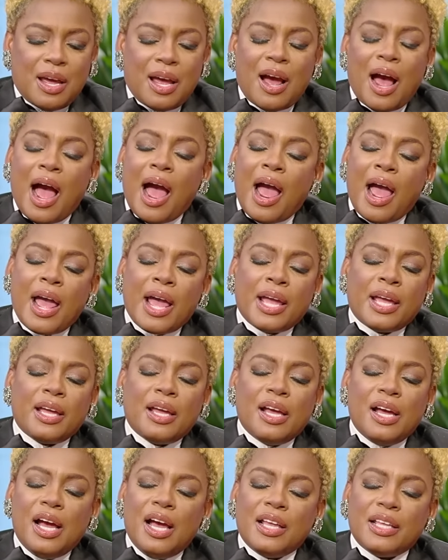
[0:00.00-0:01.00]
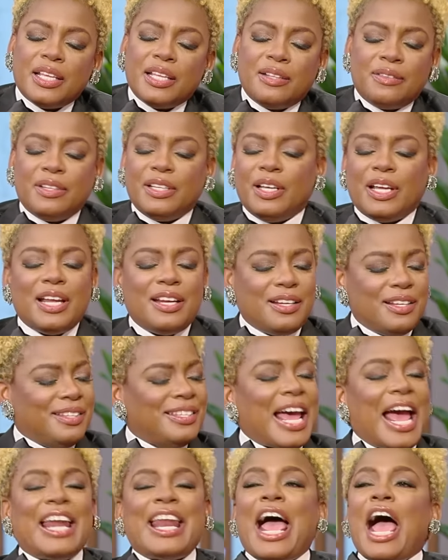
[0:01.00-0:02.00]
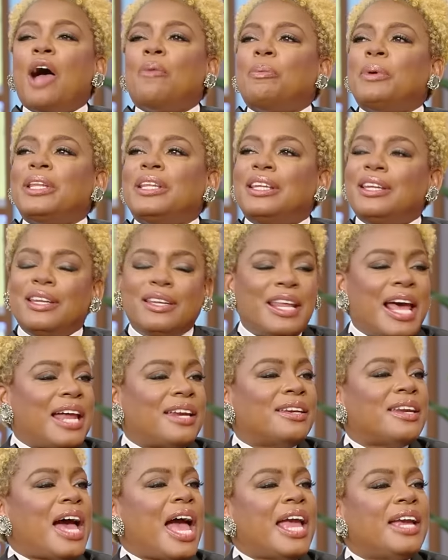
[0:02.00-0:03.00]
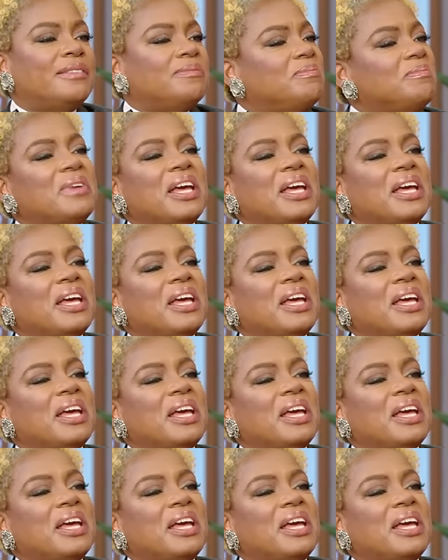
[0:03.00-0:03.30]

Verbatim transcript: I that happened that night,